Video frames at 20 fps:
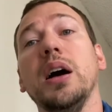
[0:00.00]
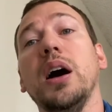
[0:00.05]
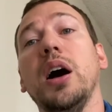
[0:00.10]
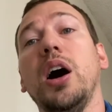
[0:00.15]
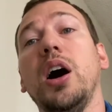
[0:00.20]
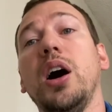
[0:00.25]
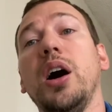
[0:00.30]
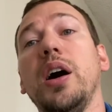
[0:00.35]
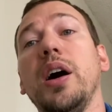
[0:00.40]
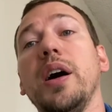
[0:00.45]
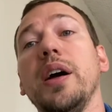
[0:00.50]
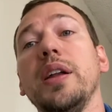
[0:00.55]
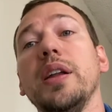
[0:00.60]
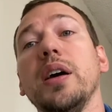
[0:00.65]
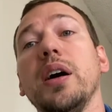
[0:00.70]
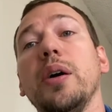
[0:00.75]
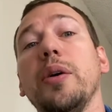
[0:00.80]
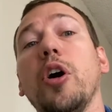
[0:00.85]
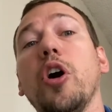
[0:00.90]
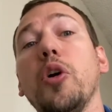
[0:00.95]
on
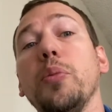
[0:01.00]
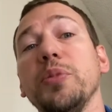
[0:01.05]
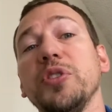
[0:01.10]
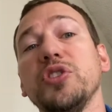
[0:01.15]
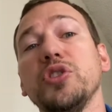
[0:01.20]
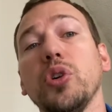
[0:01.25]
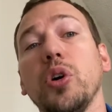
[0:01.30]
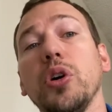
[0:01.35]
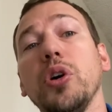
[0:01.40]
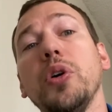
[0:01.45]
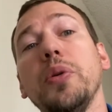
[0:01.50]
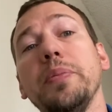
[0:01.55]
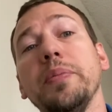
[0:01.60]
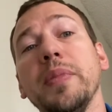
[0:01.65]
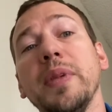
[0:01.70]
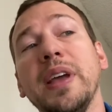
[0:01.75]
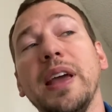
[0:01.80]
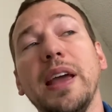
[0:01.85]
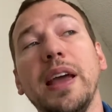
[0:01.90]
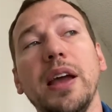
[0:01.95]
home soil,
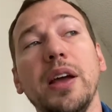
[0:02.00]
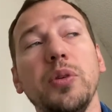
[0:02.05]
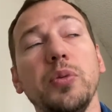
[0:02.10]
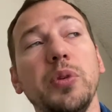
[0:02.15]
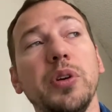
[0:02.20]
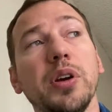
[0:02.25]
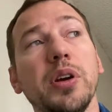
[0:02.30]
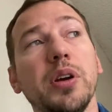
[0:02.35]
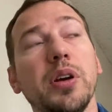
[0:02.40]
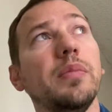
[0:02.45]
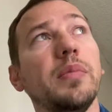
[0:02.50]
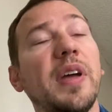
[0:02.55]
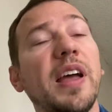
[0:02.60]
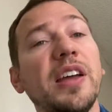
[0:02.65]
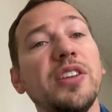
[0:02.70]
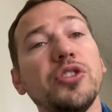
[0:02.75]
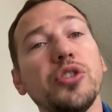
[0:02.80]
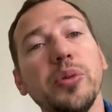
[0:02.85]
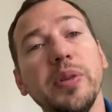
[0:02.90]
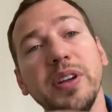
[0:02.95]
and we're
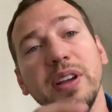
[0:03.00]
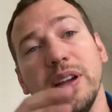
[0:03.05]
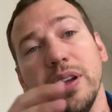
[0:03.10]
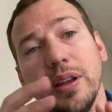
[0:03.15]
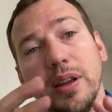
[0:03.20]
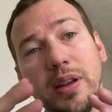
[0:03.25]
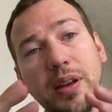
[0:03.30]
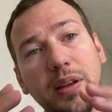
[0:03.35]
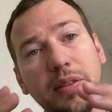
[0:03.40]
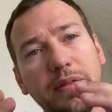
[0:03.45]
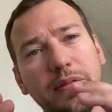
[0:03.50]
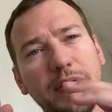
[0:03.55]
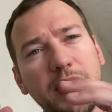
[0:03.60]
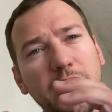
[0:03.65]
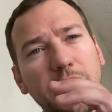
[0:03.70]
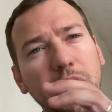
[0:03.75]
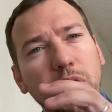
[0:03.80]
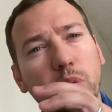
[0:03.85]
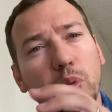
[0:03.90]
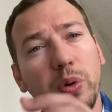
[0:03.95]
entering in a
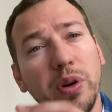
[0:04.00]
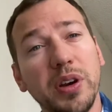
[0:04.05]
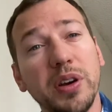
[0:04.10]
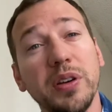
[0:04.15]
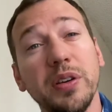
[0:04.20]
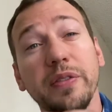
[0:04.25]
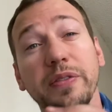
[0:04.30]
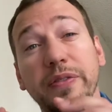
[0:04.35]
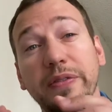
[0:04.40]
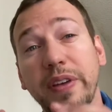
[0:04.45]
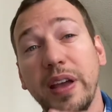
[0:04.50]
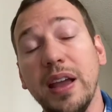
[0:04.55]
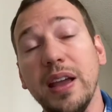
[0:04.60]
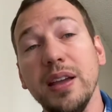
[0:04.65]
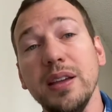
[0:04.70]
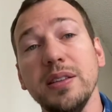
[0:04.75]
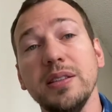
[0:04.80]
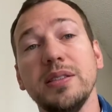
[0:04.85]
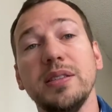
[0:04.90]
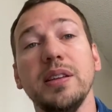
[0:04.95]
very weird
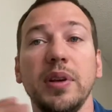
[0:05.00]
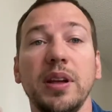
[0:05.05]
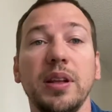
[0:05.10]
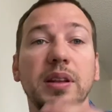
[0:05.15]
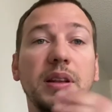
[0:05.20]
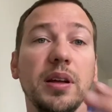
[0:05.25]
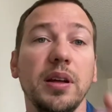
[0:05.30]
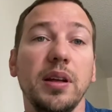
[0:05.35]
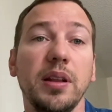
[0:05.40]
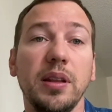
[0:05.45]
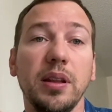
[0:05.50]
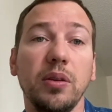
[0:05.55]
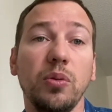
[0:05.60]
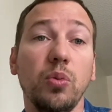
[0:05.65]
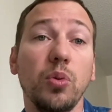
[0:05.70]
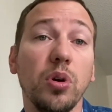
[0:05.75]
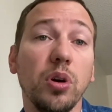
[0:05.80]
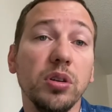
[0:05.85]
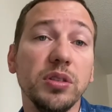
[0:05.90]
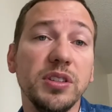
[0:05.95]
phase in the
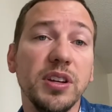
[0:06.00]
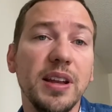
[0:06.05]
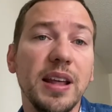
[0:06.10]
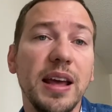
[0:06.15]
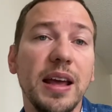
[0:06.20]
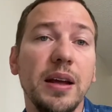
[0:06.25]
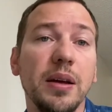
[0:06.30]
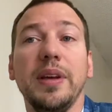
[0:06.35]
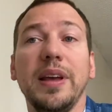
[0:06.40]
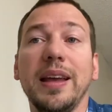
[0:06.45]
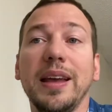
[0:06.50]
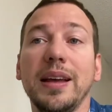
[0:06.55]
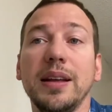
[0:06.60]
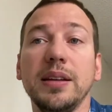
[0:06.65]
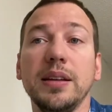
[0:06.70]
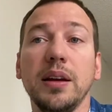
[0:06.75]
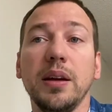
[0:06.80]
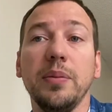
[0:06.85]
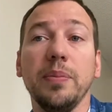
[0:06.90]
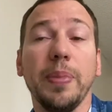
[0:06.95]
world today.
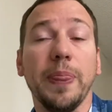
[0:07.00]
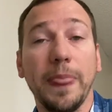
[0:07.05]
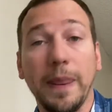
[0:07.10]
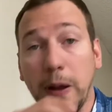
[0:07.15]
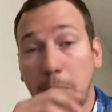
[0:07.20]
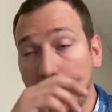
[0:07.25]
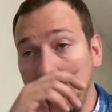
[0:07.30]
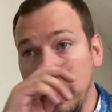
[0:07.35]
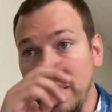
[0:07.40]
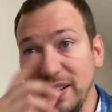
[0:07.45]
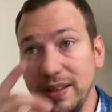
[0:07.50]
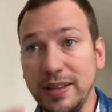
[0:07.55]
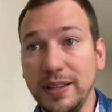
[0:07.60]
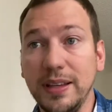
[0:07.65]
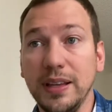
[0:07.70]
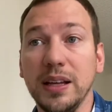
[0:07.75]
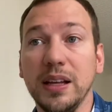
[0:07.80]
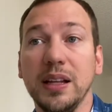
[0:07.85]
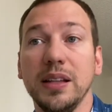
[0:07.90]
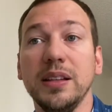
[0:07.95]
And I'll put
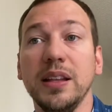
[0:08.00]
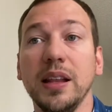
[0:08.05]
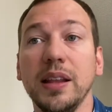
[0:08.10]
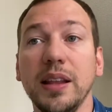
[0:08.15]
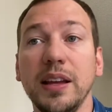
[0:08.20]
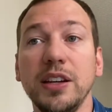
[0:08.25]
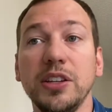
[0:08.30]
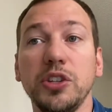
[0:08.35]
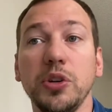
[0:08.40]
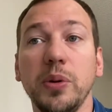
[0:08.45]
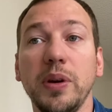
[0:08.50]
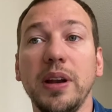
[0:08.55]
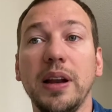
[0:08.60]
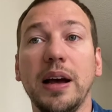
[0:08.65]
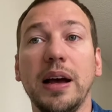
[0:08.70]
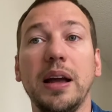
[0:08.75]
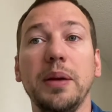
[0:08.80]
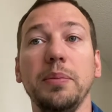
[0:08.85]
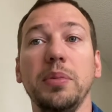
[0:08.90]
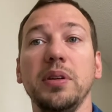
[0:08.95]
the link to it.
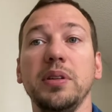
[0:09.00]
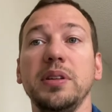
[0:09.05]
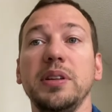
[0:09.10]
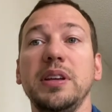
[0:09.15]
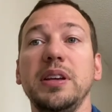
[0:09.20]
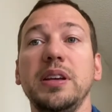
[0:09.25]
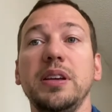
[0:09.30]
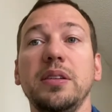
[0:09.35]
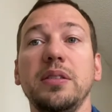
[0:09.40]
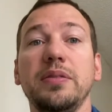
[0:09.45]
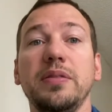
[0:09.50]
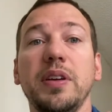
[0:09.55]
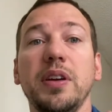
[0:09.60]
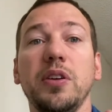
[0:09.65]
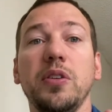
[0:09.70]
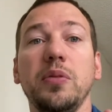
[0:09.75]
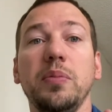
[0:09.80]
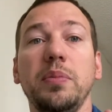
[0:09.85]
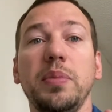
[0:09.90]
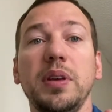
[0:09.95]
I believe
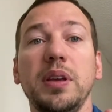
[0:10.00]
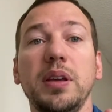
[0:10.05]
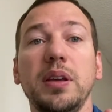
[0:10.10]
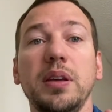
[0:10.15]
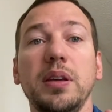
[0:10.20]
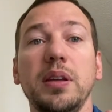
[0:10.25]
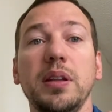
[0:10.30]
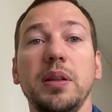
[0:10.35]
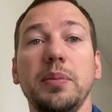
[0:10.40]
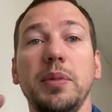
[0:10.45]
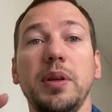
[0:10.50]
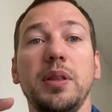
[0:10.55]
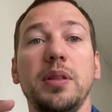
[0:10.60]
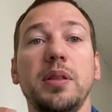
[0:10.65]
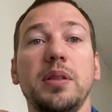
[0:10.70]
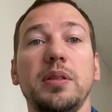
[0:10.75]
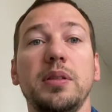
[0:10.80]
it'll be, let me